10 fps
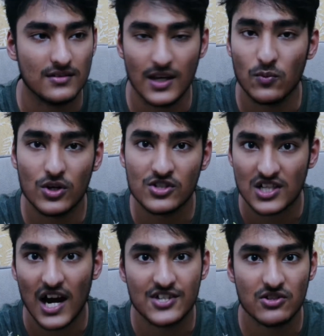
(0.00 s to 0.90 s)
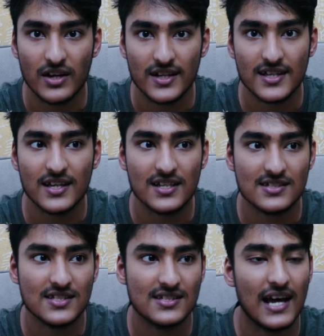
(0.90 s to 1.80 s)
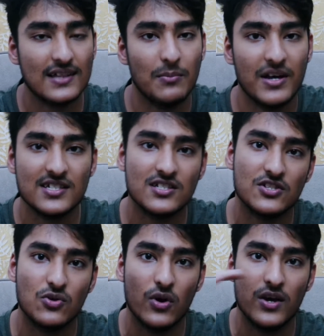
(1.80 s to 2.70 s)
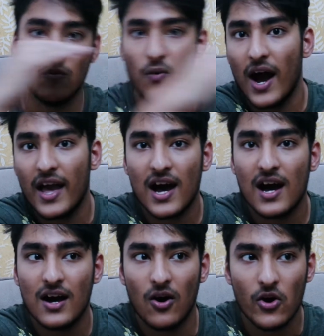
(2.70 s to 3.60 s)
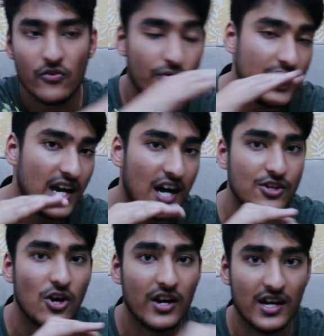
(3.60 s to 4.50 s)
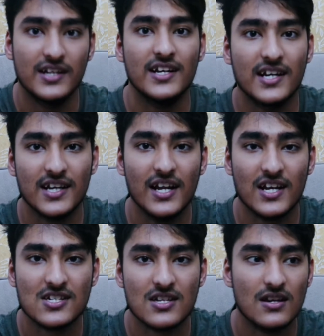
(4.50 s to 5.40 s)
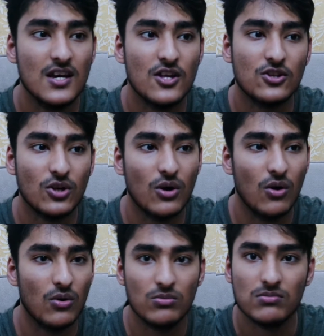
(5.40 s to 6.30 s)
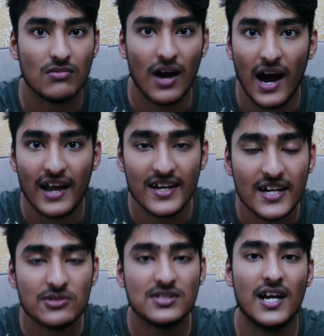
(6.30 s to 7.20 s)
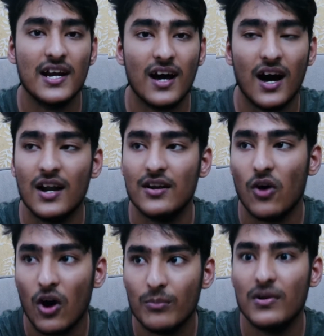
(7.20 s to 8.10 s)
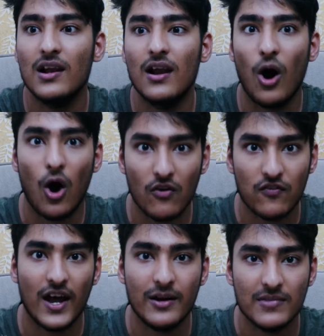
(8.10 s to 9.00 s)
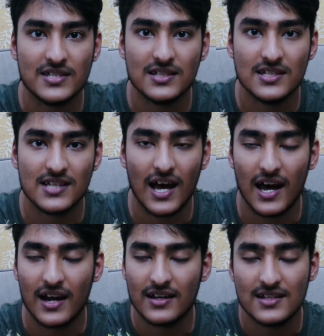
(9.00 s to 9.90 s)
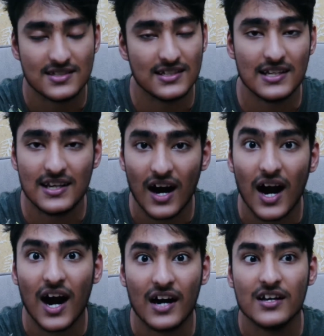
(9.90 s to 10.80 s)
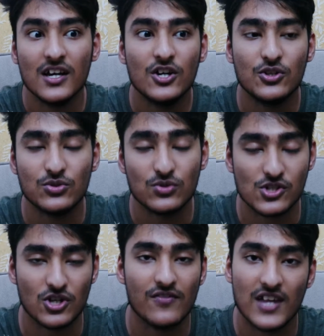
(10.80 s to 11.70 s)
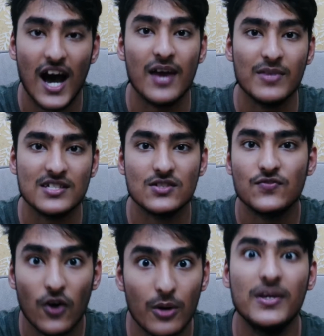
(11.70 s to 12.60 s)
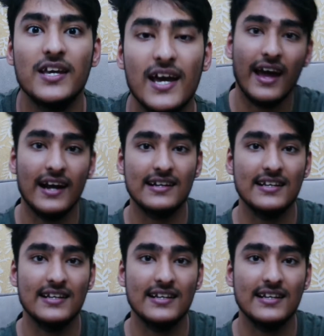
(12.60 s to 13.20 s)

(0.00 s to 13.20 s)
They won't charge you anything, it's just that the message is going via or via your internet connection. So I need to send a normal offline message, and it's really hard to switch off the iMessage, for me at